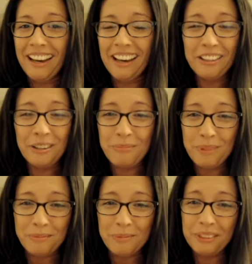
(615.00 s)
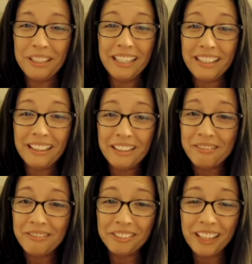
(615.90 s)
other people in the
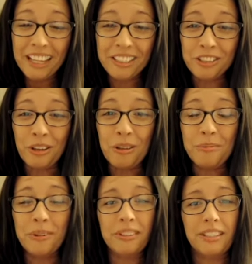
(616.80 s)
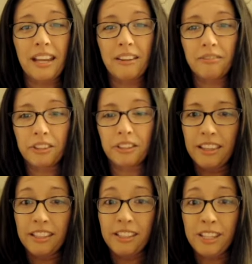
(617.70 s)
flesh almost ever.
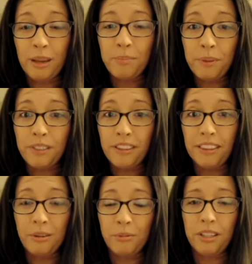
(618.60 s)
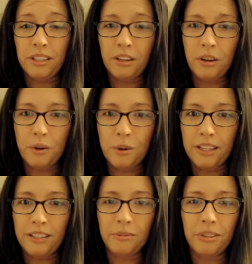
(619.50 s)
The depth that we can go
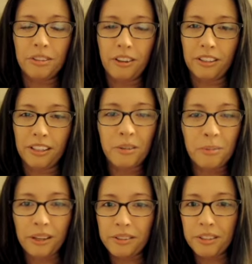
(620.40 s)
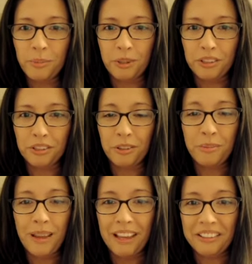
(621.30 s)
in with talking about spiritual
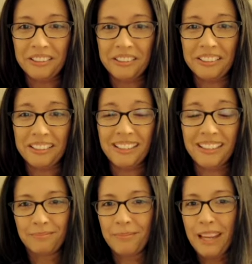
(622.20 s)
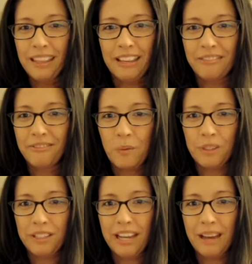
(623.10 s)
matters, my life
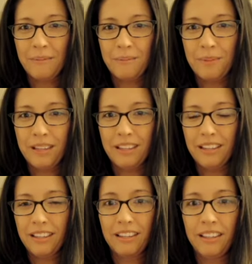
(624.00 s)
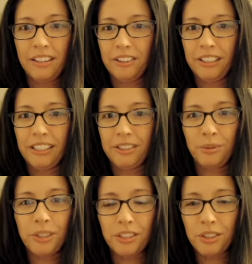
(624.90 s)
would not be nearly as
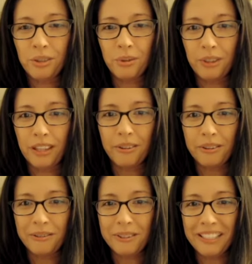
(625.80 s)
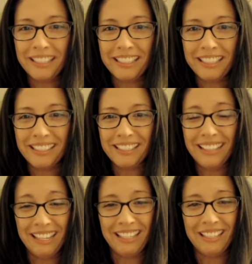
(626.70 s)
rich without you in it.
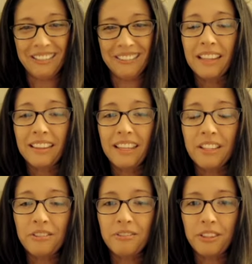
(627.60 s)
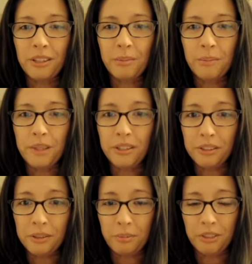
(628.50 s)
Thank you. And thank you for the
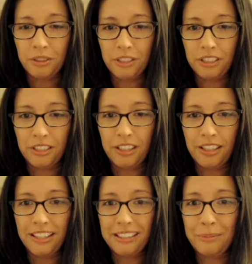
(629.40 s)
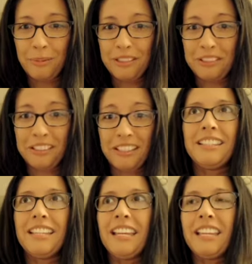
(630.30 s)
meals, Patricia, especially
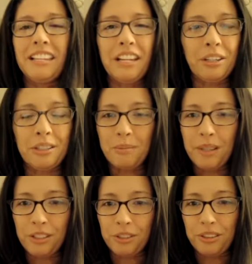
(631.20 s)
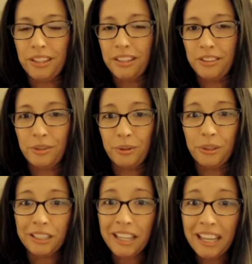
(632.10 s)
taking care to make sure that it's
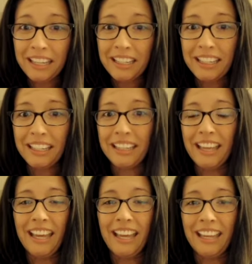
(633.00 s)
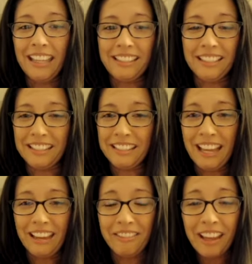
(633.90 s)
organic and doesn't
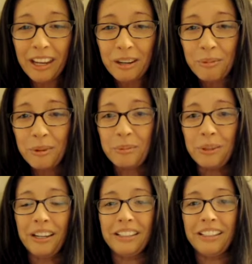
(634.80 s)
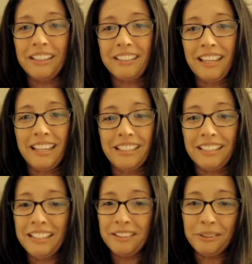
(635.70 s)
have animal products and
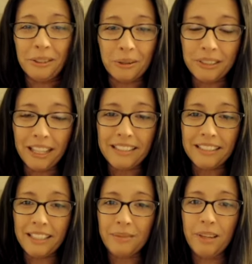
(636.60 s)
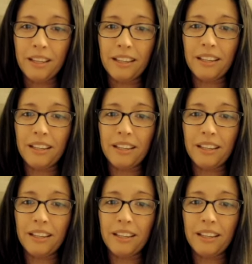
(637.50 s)
is low glycemic.